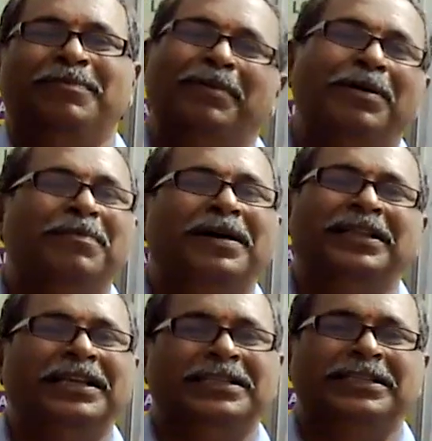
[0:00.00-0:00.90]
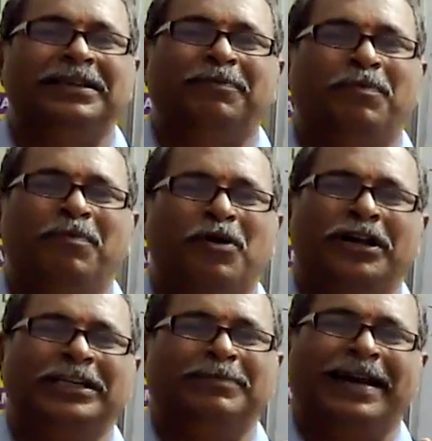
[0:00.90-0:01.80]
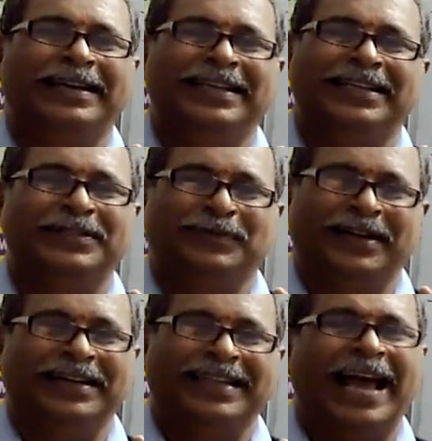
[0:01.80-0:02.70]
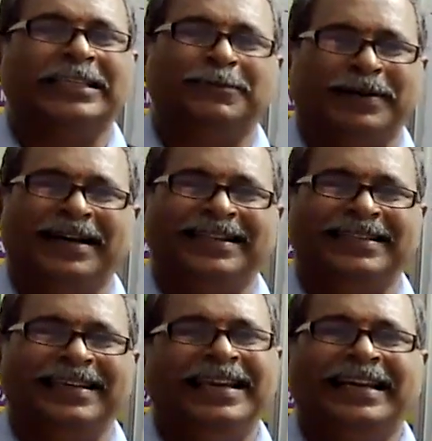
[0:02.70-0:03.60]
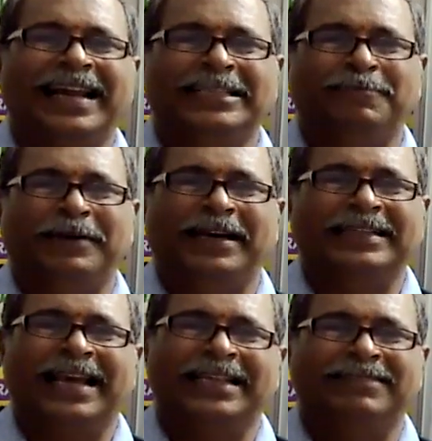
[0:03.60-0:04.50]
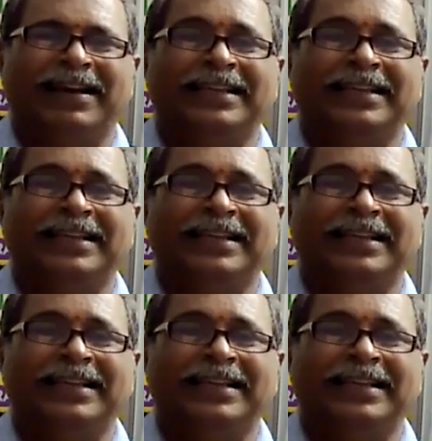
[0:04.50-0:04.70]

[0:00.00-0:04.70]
Remember this point, my dear aspirants, NEET aspirants as